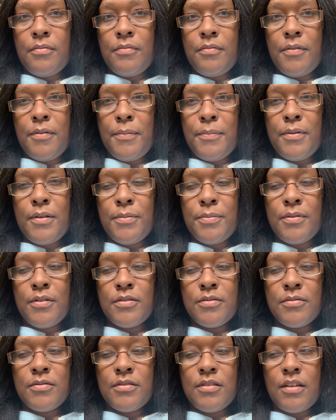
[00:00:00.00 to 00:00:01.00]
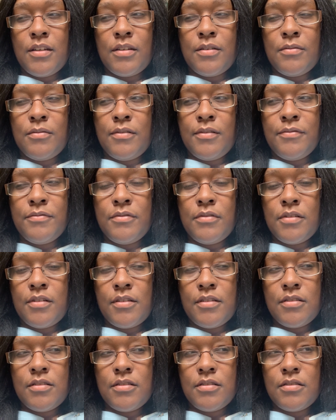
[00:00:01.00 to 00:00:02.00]
blood pressure was like
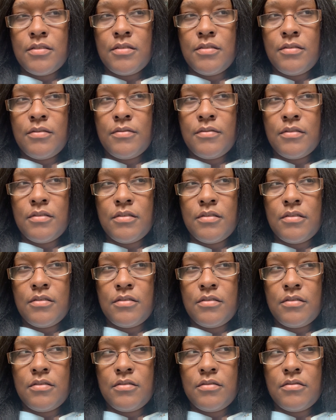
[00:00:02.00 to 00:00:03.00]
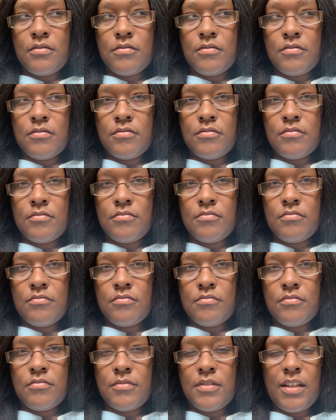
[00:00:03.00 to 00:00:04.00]
146 over
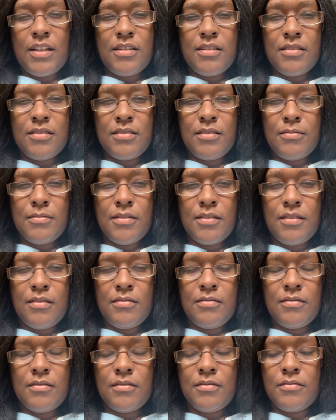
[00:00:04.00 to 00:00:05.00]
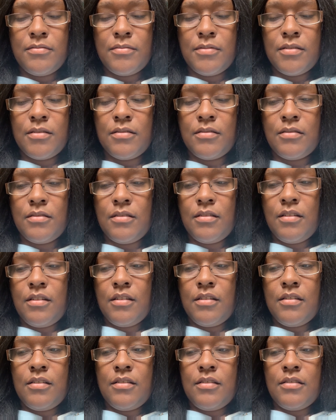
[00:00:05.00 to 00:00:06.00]
90 something, I don't know, but
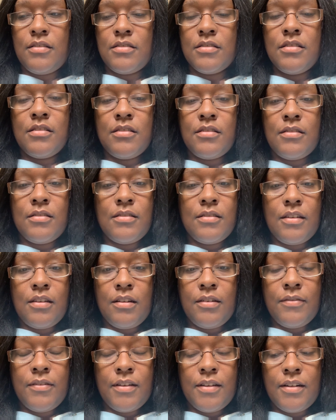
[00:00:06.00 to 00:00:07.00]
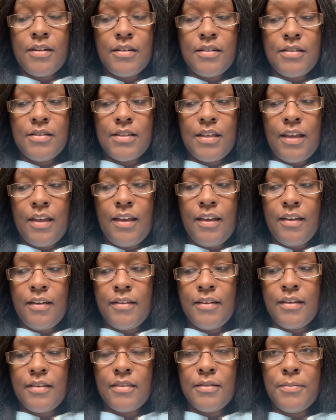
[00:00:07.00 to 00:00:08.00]
it's a little elevated. It's high
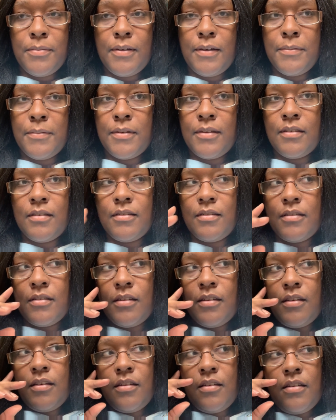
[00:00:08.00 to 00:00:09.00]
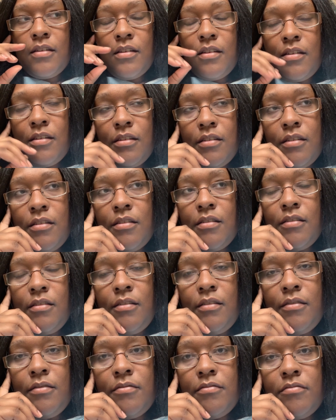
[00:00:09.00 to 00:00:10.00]
at the moment.
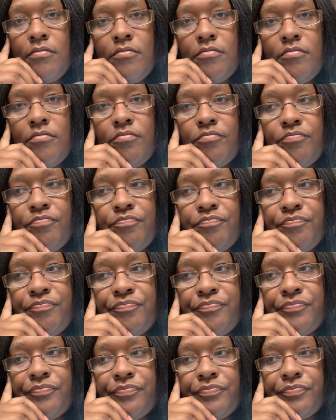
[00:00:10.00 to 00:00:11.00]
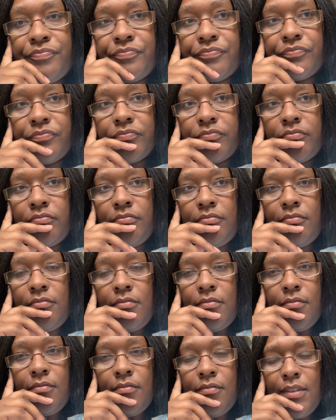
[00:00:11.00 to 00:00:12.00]

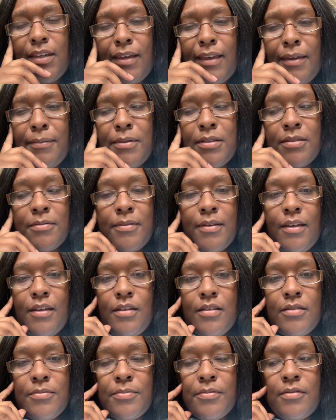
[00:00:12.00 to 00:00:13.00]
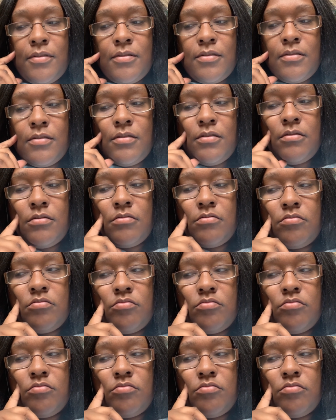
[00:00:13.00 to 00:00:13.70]
They gave me some aspirins